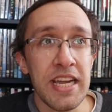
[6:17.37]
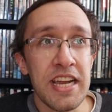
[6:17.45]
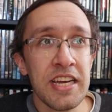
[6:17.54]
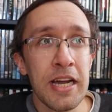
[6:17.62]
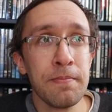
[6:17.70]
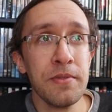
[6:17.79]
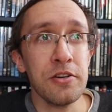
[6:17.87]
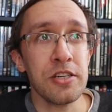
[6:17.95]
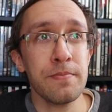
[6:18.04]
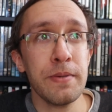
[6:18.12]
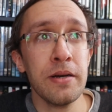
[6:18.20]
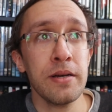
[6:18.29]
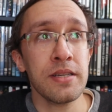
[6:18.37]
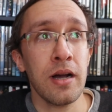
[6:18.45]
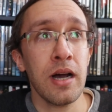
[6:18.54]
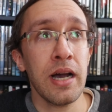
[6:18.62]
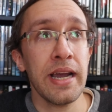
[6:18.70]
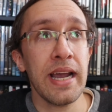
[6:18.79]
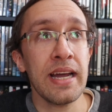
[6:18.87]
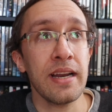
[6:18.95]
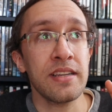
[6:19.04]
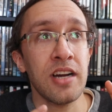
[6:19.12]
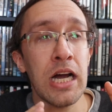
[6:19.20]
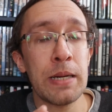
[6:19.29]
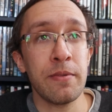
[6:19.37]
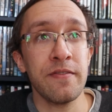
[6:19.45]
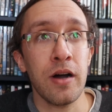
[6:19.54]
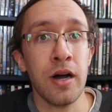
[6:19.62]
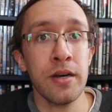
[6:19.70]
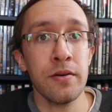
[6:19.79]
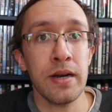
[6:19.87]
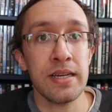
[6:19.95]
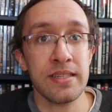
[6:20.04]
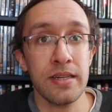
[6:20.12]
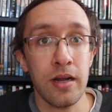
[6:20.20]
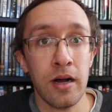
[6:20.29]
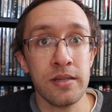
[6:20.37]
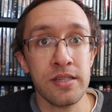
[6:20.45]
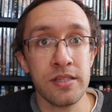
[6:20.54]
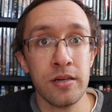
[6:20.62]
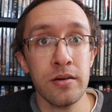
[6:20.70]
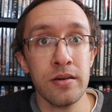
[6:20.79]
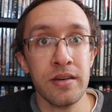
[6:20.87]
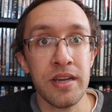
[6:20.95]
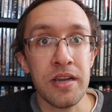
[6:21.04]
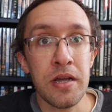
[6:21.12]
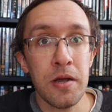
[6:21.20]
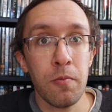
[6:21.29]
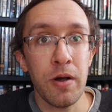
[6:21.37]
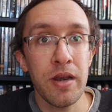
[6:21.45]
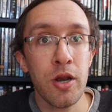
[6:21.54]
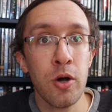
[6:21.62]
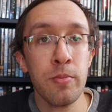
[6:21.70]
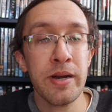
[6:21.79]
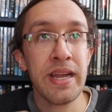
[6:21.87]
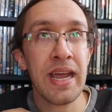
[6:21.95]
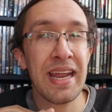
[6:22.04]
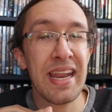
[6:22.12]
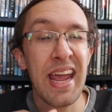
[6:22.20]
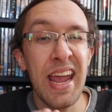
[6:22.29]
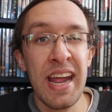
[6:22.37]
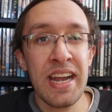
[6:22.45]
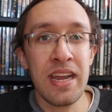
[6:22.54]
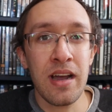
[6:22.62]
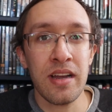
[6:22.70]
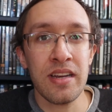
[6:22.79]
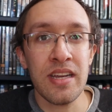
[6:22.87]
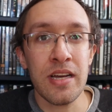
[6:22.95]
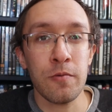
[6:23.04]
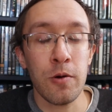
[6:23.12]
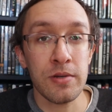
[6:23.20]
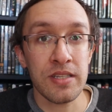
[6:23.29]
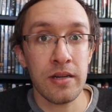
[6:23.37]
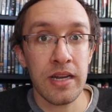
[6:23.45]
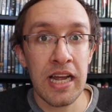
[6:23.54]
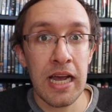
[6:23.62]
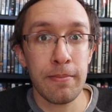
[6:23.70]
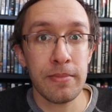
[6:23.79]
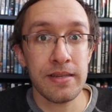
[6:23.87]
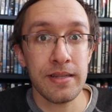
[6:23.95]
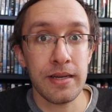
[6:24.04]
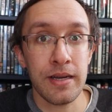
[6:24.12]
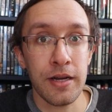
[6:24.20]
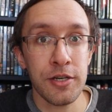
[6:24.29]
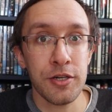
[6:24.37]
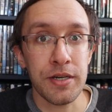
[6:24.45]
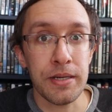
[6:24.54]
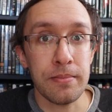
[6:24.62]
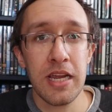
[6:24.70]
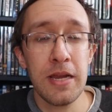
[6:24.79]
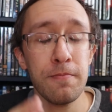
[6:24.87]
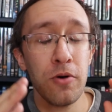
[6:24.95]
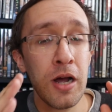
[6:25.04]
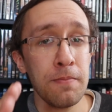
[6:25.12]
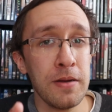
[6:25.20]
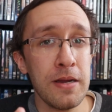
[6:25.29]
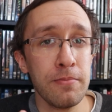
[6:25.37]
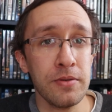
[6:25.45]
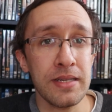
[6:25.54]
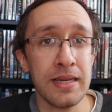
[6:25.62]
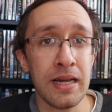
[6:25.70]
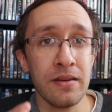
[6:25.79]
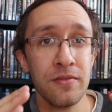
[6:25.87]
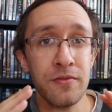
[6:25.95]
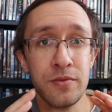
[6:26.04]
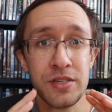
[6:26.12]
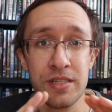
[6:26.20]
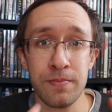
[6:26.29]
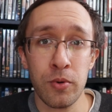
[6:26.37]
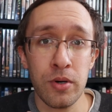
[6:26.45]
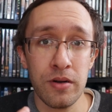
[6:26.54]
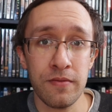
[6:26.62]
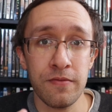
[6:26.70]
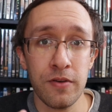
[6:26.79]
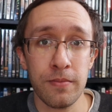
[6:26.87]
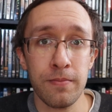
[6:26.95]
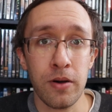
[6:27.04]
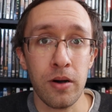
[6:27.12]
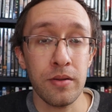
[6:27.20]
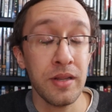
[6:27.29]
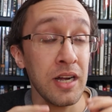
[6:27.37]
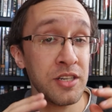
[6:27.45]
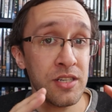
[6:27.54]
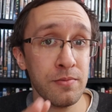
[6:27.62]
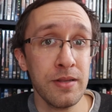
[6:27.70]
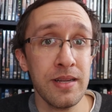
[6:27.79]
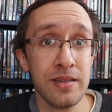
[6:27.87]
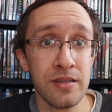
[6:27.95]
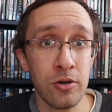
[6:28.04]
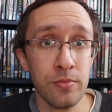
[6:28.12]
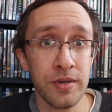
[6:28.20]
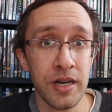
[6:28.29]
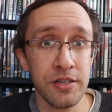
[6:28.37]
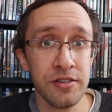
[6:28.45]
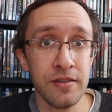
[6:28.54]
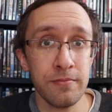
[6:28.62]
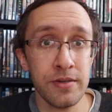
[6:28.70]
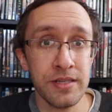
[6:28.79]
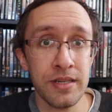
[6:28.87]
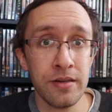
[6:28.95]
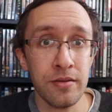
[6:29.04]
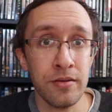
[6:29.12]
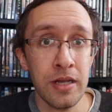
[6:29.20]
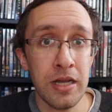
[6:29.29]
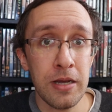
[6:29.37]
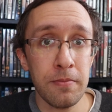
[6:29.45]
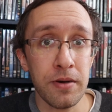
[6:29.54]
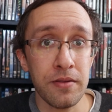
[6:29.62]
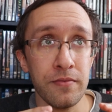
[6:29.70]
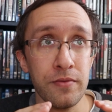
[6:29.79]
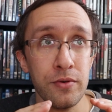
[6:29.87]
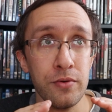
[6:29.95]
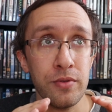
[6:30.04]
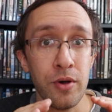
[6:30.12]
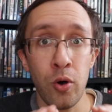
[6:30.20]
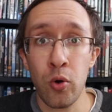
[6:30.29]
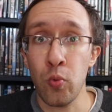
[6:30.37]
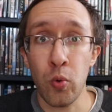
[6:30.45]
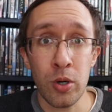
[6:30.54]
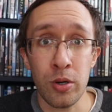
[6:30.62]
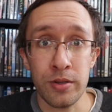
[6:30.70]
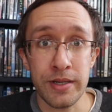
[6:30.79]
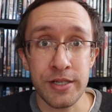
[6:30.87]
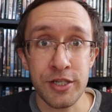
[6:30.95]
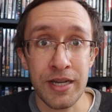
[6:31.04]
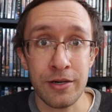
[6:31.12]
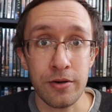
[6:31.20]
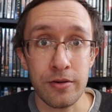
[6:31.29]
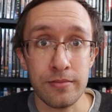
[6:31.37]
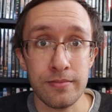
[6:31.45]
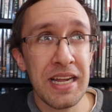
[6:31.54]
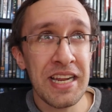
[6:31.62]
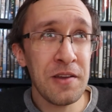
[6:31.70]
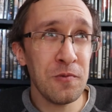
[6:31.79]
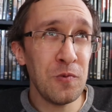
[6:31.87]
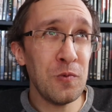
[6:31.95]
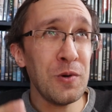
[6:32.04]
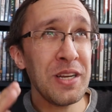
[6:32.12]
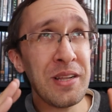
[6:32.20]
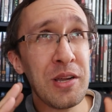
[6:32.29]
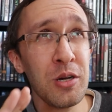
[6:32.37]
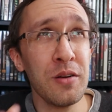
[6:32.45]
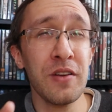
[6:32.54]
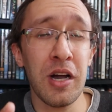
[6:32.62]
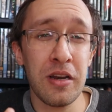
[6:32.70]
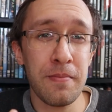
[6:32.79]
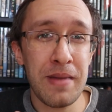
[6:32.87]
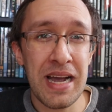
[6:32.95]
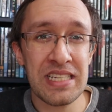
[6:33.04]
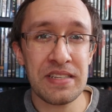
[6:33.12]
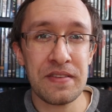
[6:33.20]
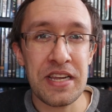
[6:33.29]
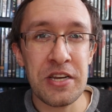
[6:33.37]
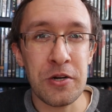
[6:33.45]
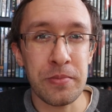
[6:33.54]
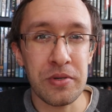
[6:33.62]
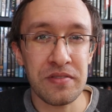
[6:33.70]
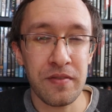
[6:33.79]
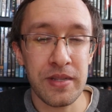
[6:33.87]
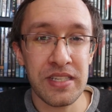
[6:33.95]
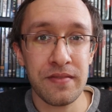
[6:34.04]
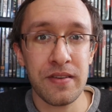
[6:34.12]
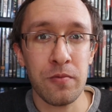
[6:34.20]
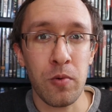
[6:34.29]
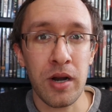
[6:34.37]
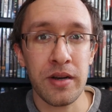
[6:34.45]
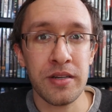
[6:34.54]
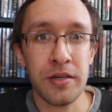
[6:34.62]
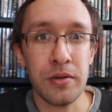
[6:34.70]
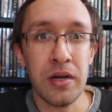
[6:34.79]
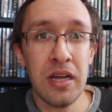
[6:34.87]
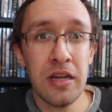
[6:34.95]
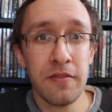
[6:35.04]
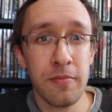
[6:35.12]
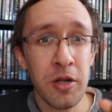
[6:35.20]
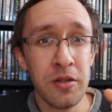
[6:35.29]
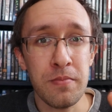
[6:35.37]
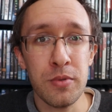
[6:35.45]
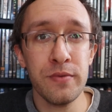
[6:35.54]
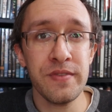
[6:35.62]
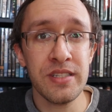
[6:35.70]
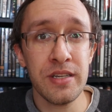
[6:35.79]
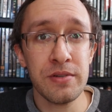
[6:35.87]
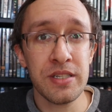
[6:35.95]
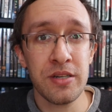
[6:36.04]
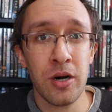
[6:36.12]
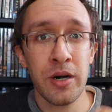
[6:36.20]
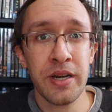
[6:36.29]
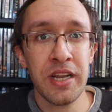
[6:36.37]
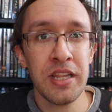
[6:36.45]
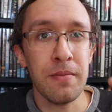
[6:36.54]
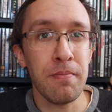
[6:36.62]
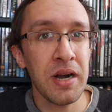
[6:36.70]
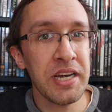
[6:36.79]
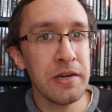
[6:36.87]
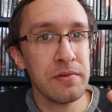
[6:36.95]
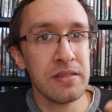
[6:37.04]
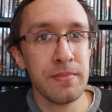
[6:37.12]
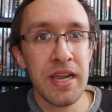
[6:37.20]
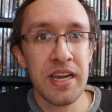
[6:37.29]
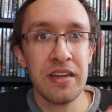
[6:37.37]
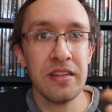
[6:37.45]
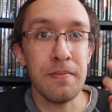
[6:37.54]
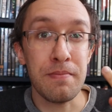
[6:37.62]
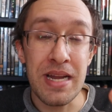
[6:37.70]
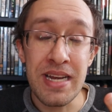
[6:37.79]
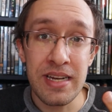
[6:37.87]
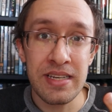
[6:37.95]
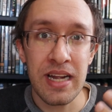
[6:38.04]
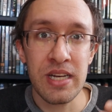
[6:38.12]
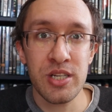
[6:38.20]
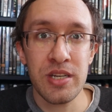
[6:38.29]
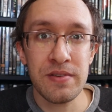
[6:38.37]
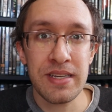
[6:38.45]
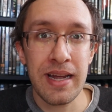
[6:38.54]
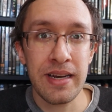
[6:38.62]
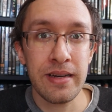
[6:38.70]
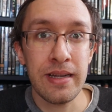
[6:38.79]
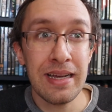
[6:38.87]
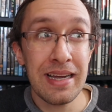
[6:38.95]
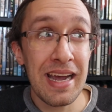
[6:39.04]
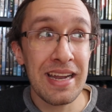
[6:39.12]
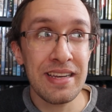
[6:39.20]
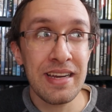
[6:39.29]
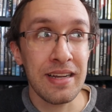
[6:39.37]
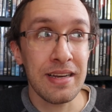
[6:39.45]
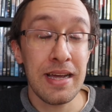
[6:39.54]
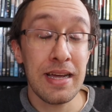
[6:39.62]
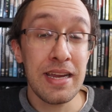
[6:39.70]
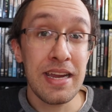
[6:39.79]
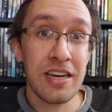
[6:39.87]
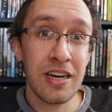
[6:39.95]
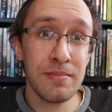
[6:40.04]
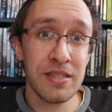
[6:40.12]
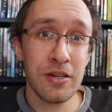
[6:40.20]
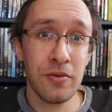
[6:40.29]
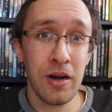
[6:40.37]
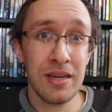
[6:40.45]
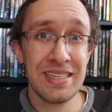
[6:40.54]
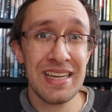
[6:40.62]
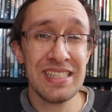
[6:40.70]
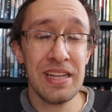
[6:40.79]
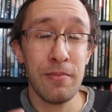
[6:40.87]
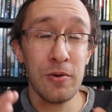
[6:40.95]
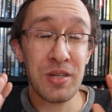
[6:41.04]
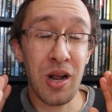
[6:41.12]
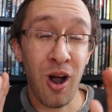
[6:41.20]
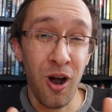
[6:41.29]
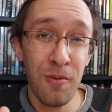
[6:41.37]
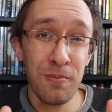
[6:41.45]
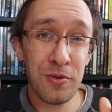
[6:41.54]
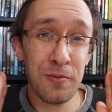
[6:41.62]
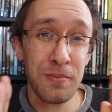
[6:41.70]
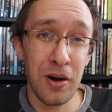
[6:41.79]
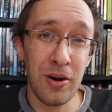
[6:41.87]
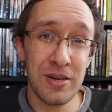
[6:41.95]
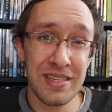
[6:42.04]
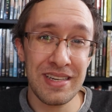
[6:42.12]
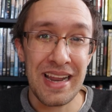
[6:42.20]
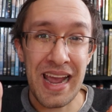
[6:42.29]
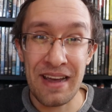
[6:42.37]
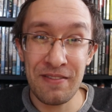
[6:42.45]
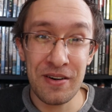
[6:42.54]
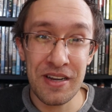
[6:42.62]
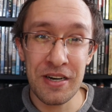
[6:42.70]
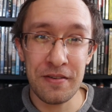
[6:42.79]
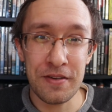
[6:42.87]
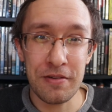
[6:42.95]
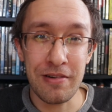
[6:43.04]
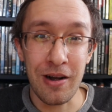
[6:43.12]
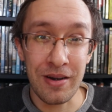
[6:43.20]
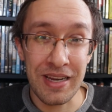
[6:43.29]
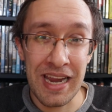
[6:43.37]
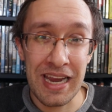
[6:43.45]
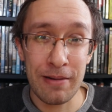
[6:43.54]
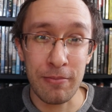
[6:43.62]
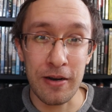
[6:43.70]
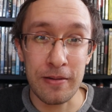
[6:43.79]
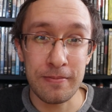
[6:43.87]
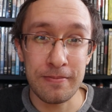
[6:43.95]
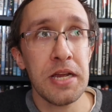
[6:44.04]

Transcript: He kept their spirits high at a time of unrest and uncertainty when nobody had any idea what was going to happen to the country. He brought people together through the sport of football, not just within his home country of Brazil, but through the whole world in general. And he really could have gotten a massive ego boost from this if he wanted to, from all the movies he was starring in, the money he was making, the media attention he was getting, and yet he comes across as the most humble person ever interviewed on camera.